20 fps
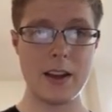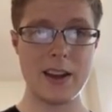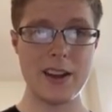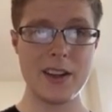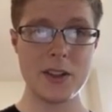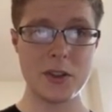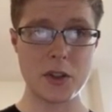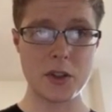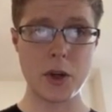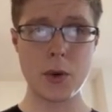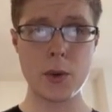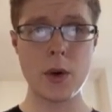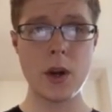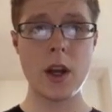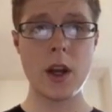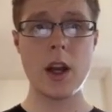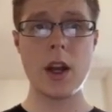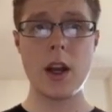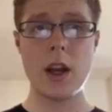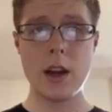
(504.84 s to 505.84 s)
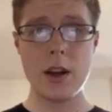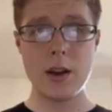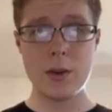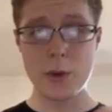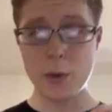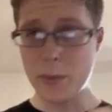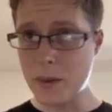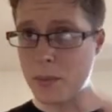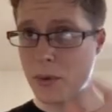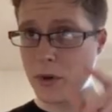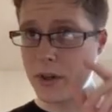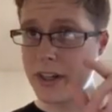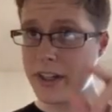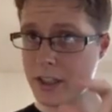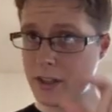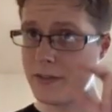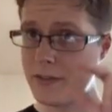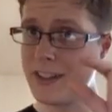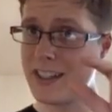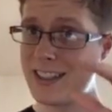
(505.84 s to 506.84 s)
So remember,
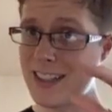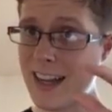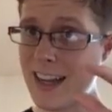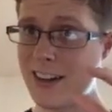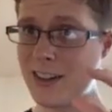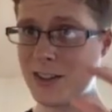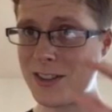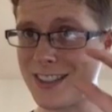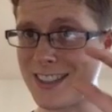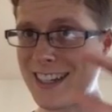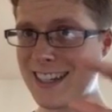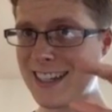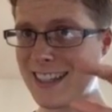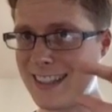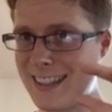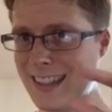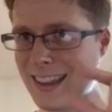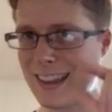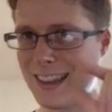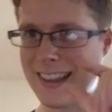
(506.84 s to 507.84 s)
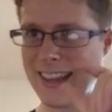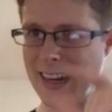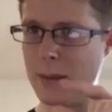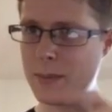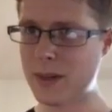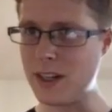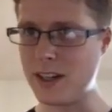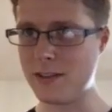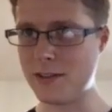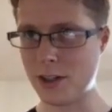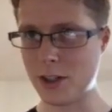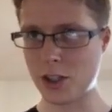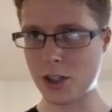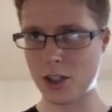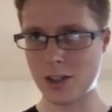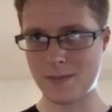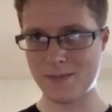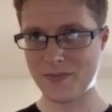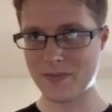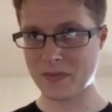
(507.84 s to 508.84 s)
each of these layers is like a little lambda
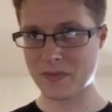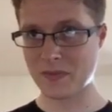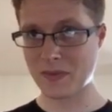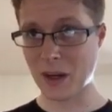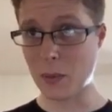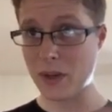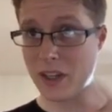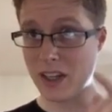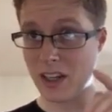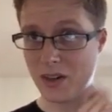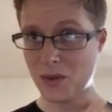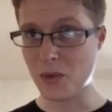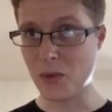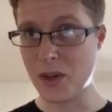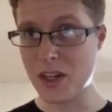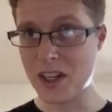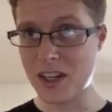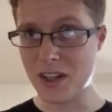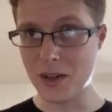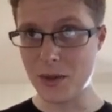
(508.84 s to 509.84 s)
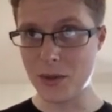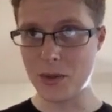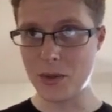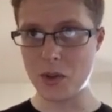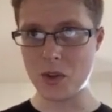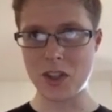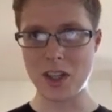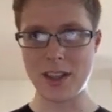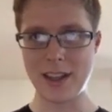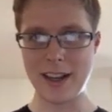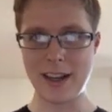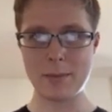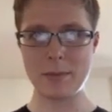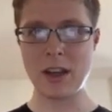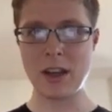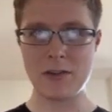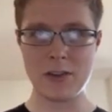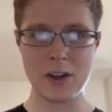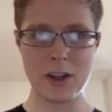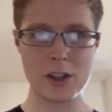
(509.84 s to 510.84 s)
function, and we can reuse the
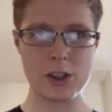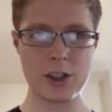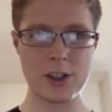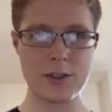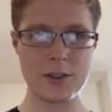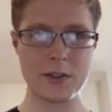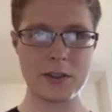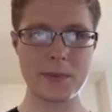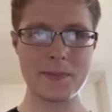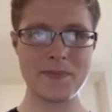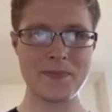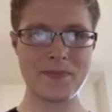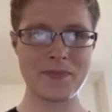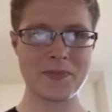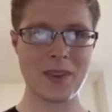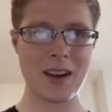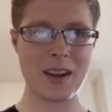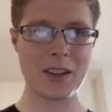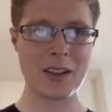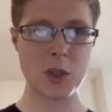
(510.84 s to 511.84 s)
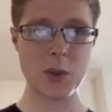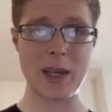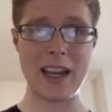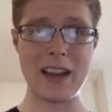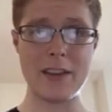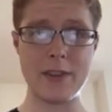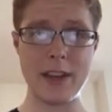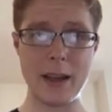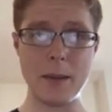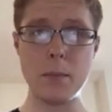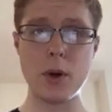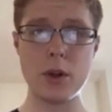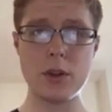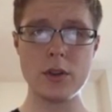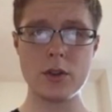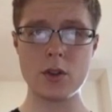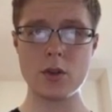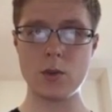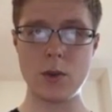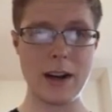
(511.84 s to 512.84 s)
lambda functions. So we have
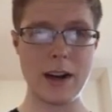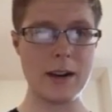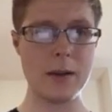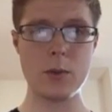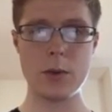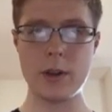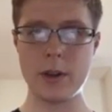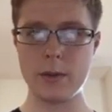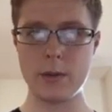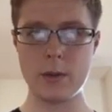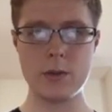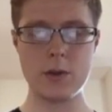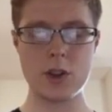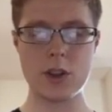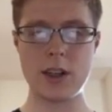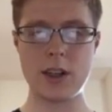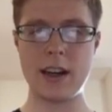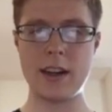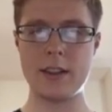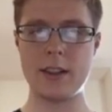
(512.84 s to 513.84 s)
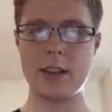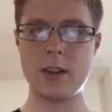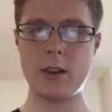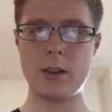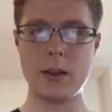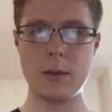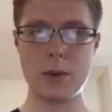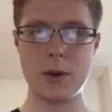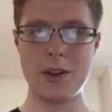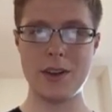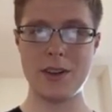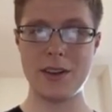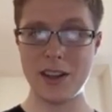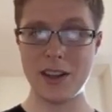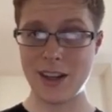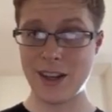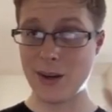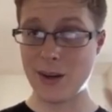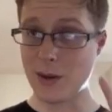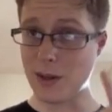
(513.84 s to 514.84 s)
inputs, right? We've just got a single input.
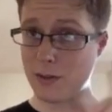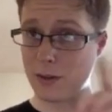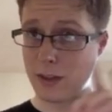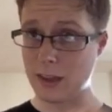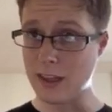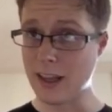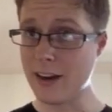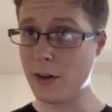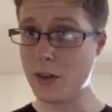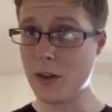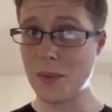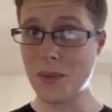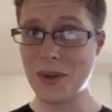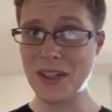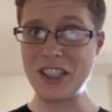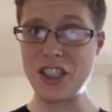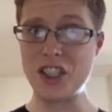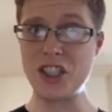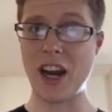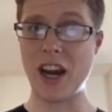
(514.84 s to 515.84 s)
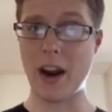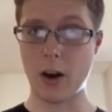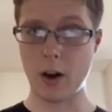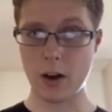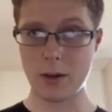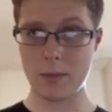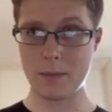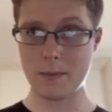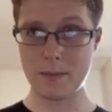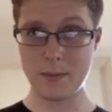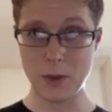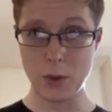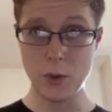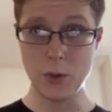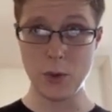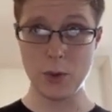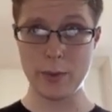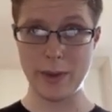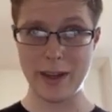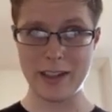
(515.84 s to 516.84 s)
We have a layer that we share.
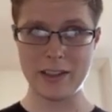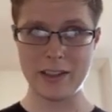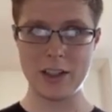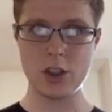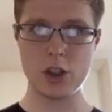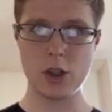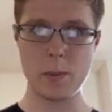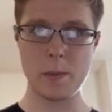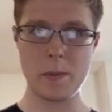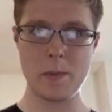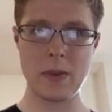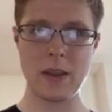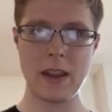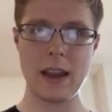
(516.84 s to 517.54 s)
Ooh, pay attention.